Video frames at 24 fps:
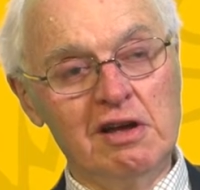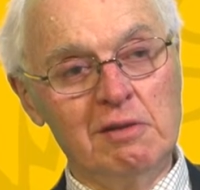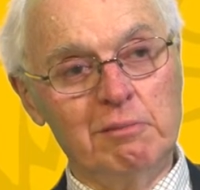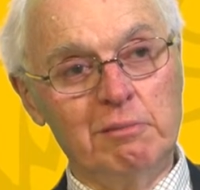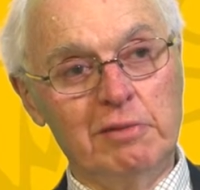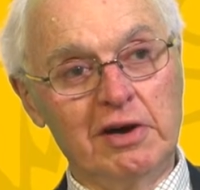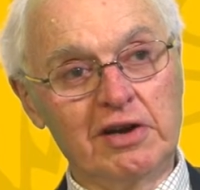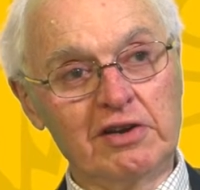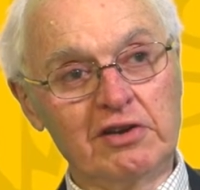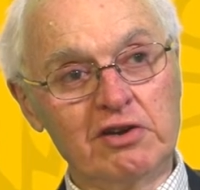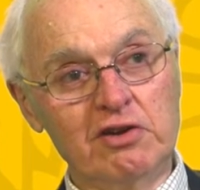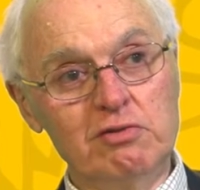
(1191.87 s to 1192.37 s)

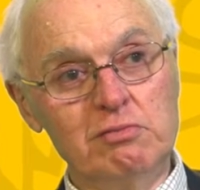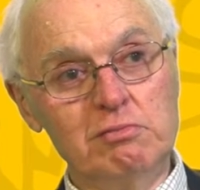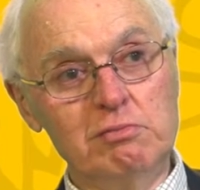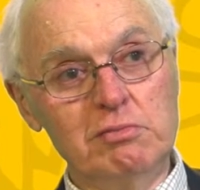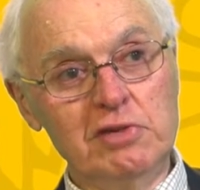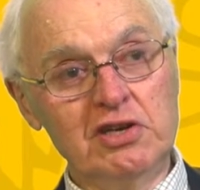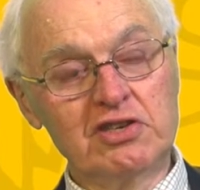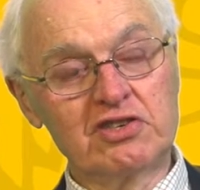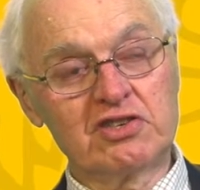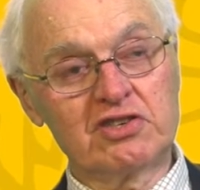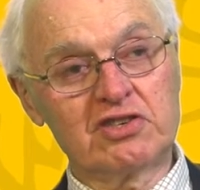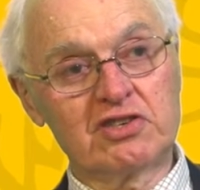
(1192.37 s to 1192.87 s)
but you
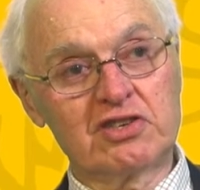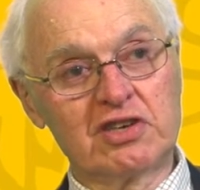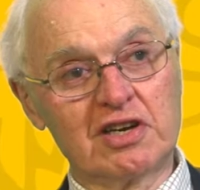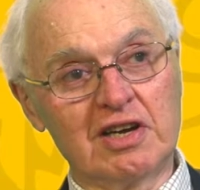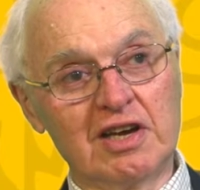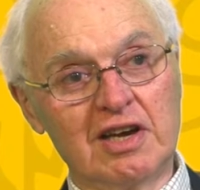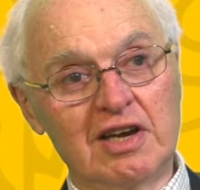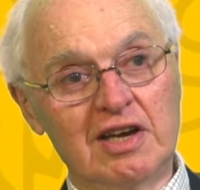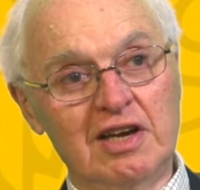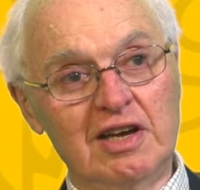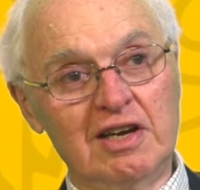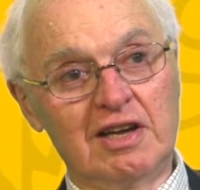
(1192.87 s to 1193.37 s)
missed
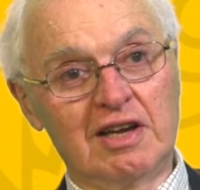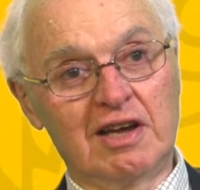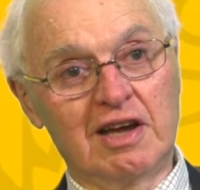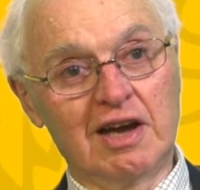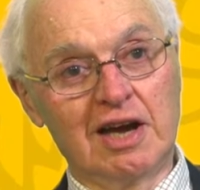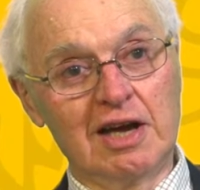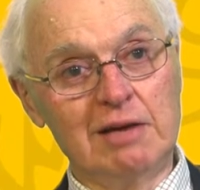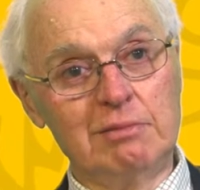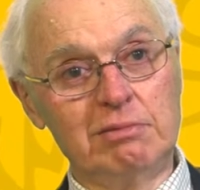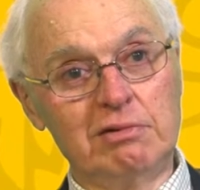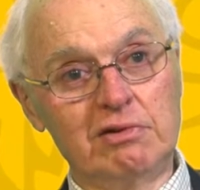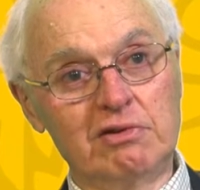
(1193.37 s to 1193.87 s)
a
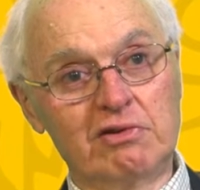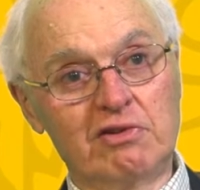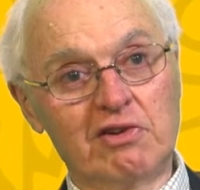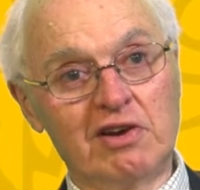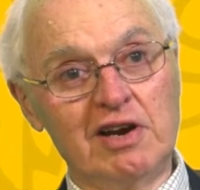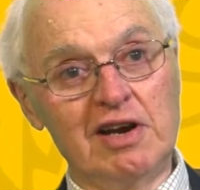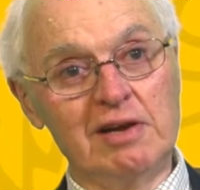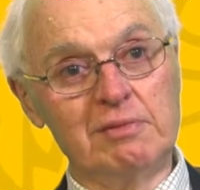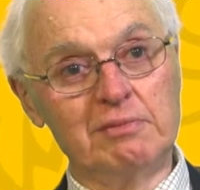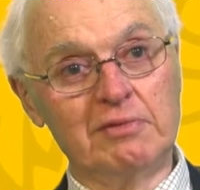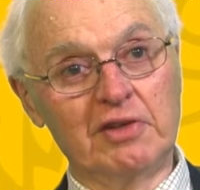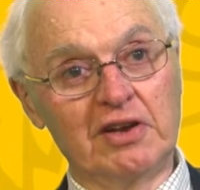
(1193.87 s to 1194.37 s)

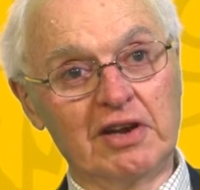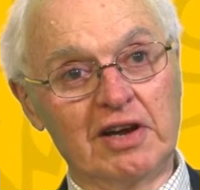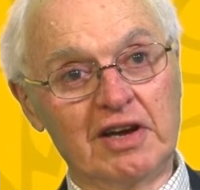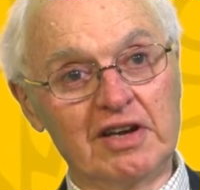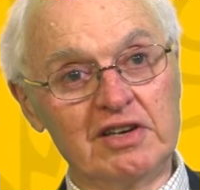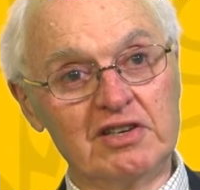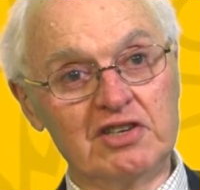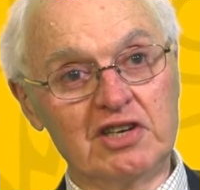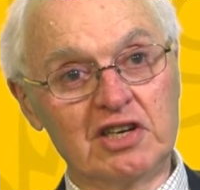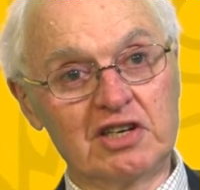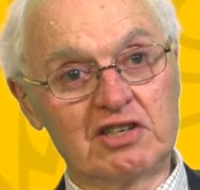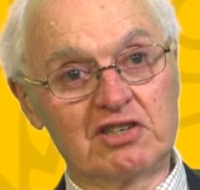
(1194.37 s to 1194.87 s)
cablegram that I
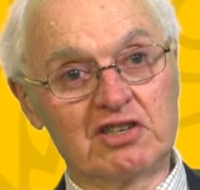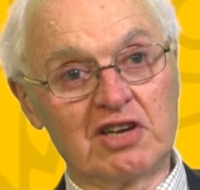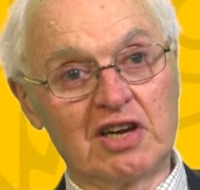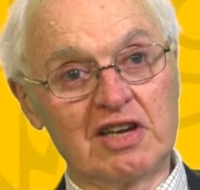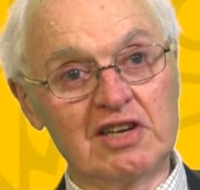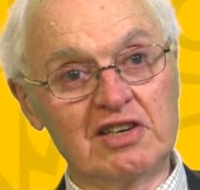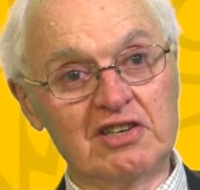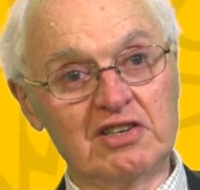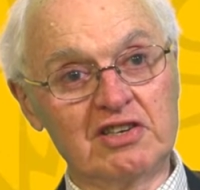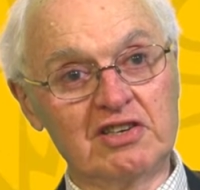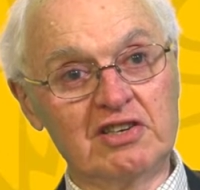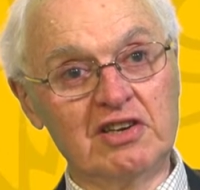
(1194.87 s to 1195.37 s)

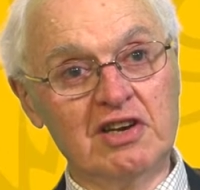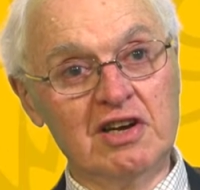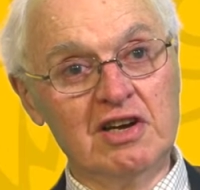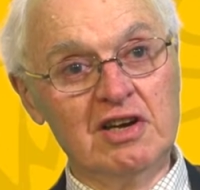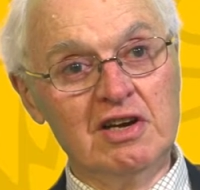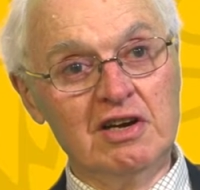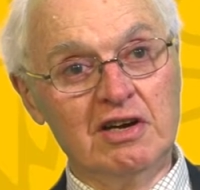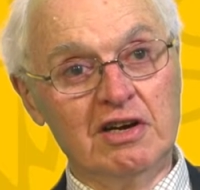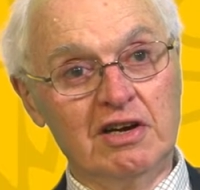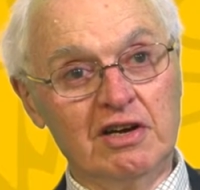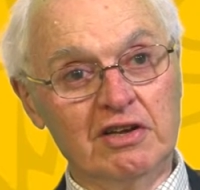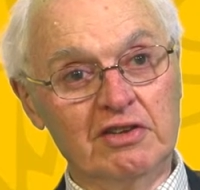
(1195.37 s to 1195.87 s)
dictated
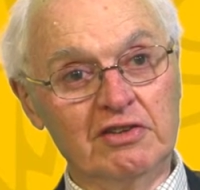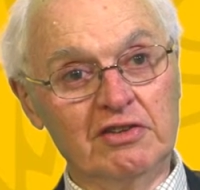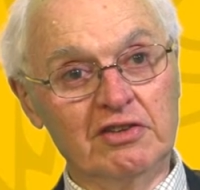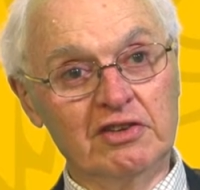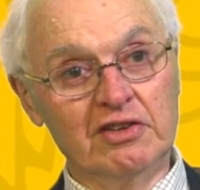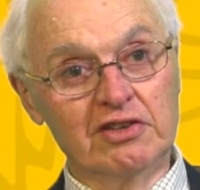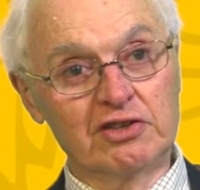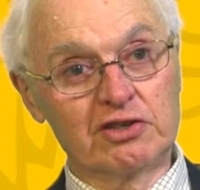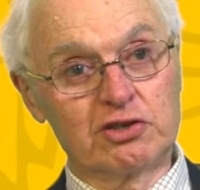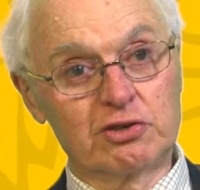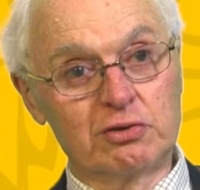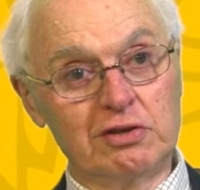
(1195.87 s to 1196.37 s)
on
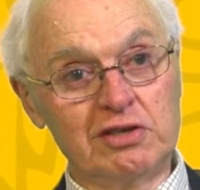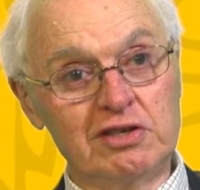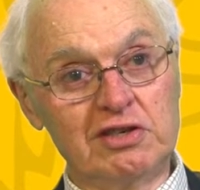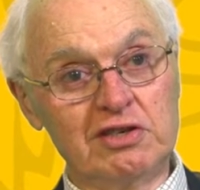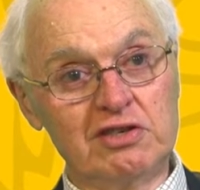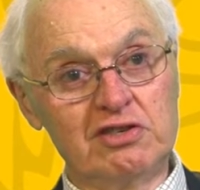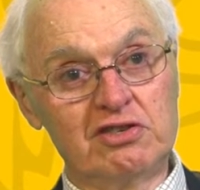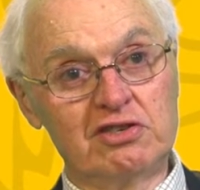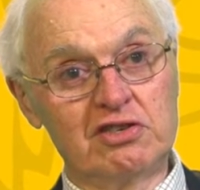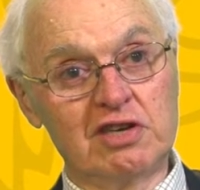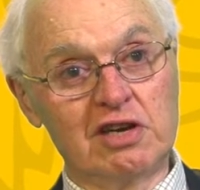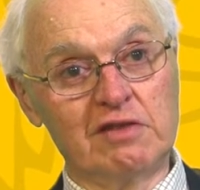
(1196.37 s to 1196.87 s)
the
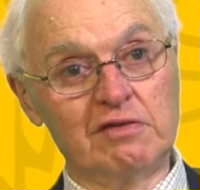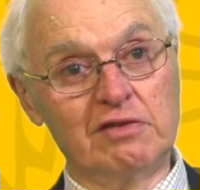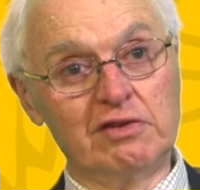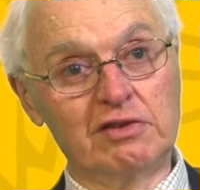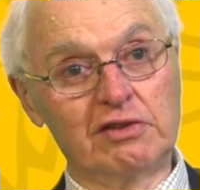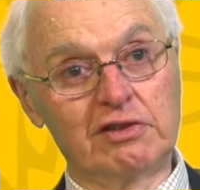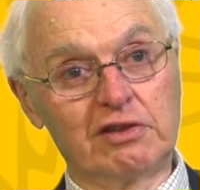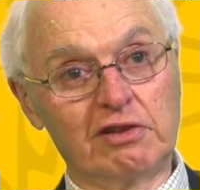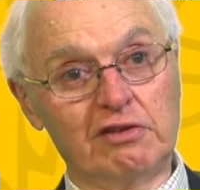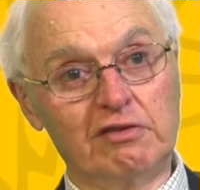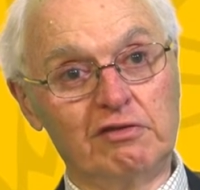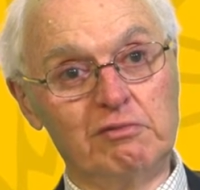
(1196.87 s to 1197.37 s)

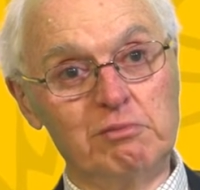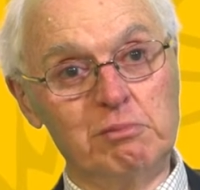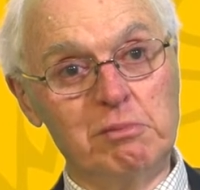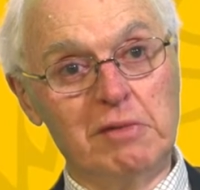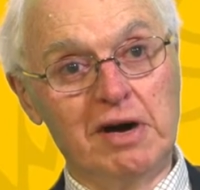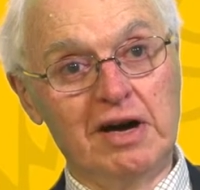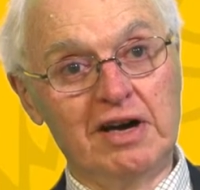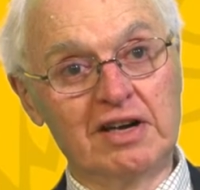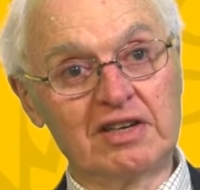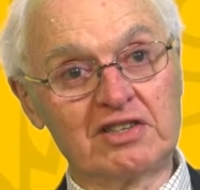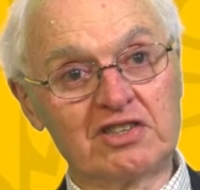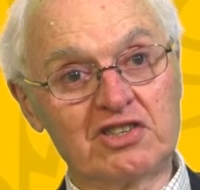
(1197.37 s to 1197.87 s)
27th of
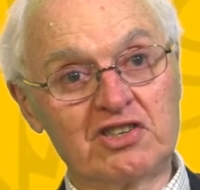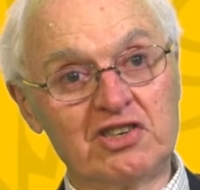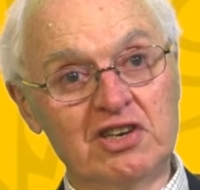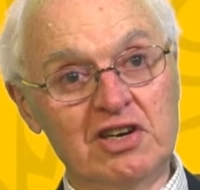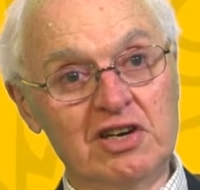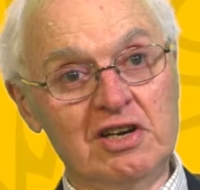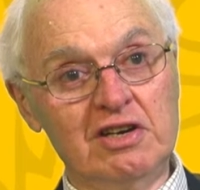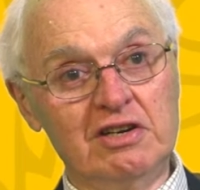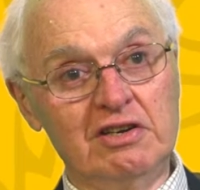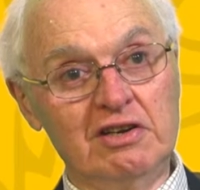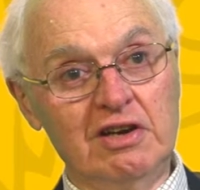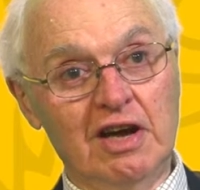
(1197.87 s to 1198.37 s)
March
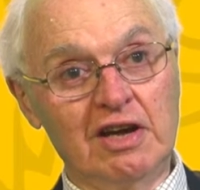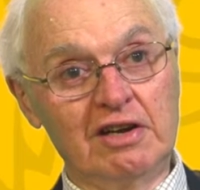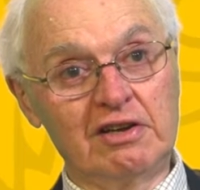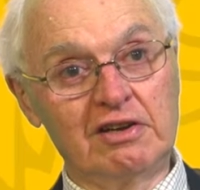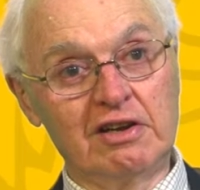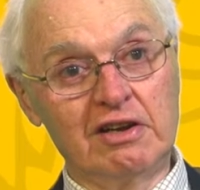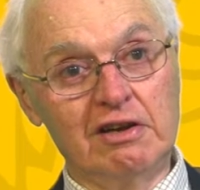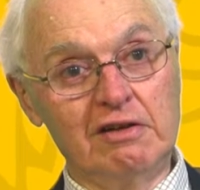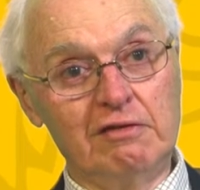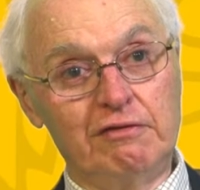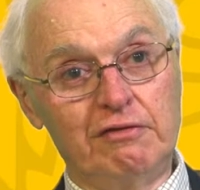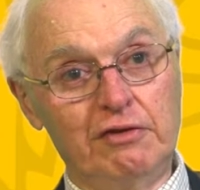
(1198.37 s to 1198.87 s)

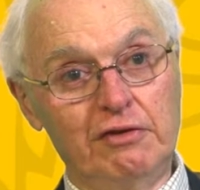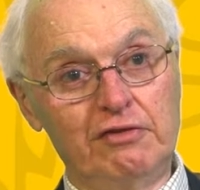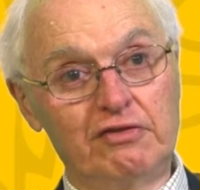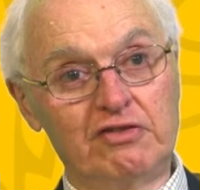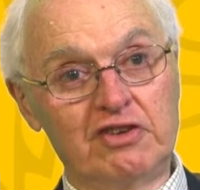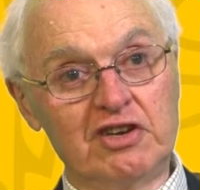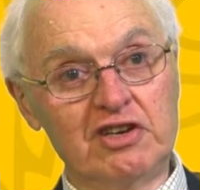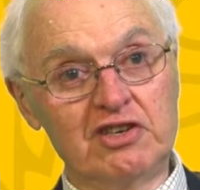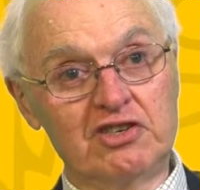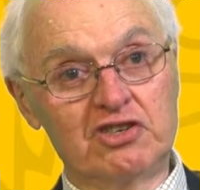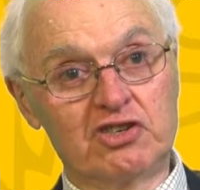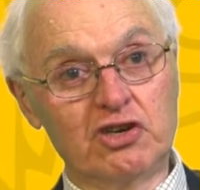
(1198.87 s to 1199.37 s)

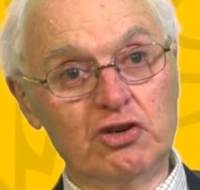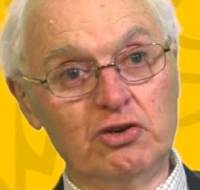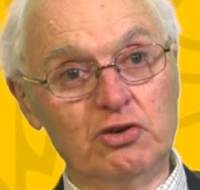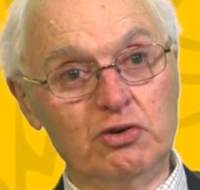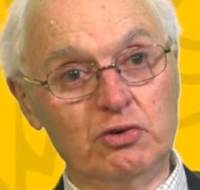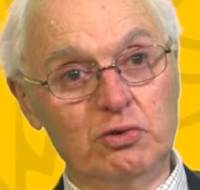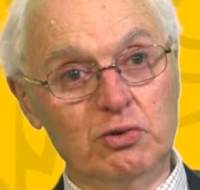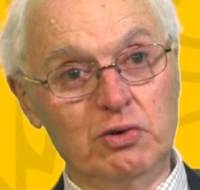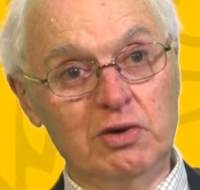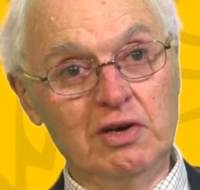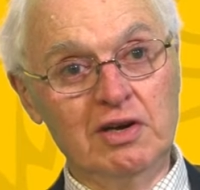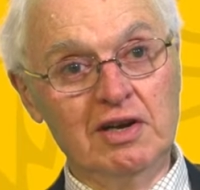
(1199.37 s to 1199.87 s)

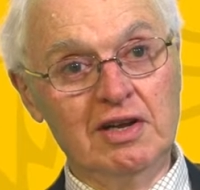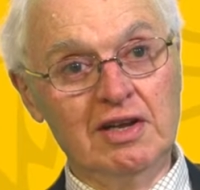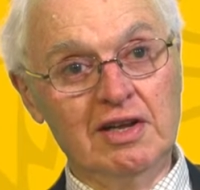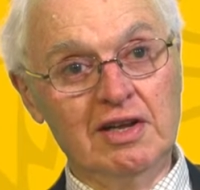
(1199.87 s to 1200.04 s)
1952.